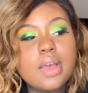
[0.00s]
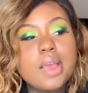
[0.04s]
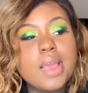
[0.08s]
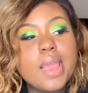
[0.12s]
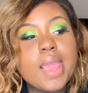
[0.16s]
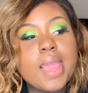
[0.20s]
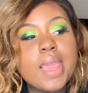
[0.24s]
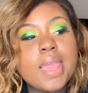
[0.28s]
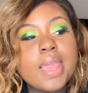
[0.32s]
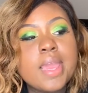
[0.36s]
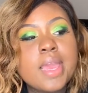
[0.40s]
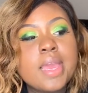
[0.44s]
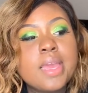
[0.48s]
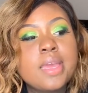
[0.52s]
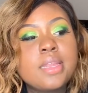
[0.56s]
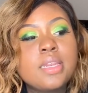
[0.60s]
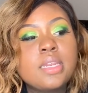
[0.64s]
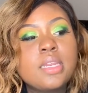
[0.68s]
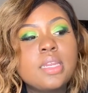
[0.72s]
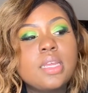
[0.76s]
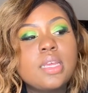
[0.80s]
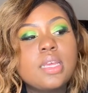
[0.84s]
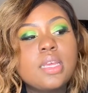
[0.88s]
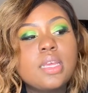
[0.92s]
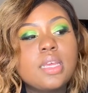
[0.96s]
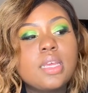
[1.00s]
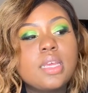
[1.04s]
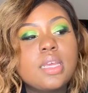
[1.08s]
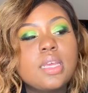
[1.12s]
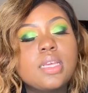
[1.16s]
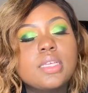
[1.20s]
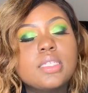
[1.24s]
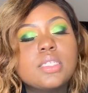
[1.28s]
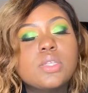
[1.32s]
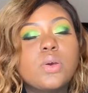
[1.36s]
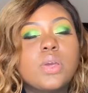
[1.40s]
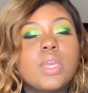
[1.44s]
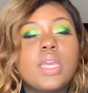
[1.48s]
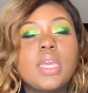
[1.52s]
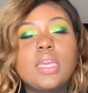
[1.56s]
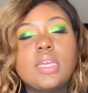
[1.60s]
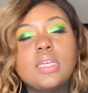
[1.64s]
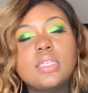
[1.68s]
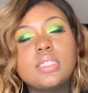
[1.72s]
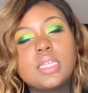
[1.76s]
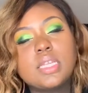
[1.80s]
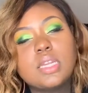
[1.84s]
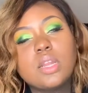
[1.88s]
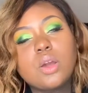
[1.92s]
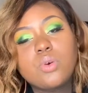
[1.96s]
And so
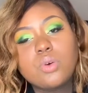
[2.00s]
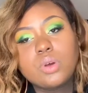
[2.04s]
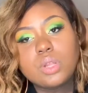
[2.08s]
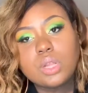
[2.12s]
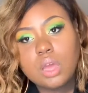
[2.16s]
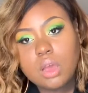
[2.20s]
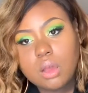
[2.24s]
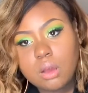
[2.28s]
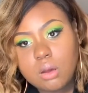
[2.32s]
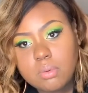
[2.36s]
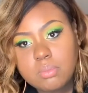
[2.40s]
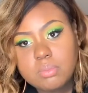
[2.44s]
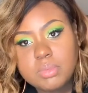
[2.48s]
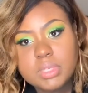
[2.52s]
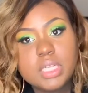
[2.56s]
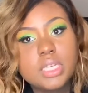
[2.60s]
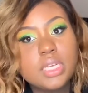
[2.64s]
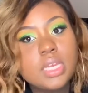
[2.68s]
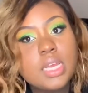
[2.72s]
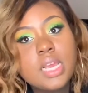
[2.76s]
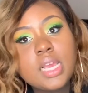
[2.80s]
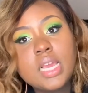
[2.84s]
he's in Oklahoma.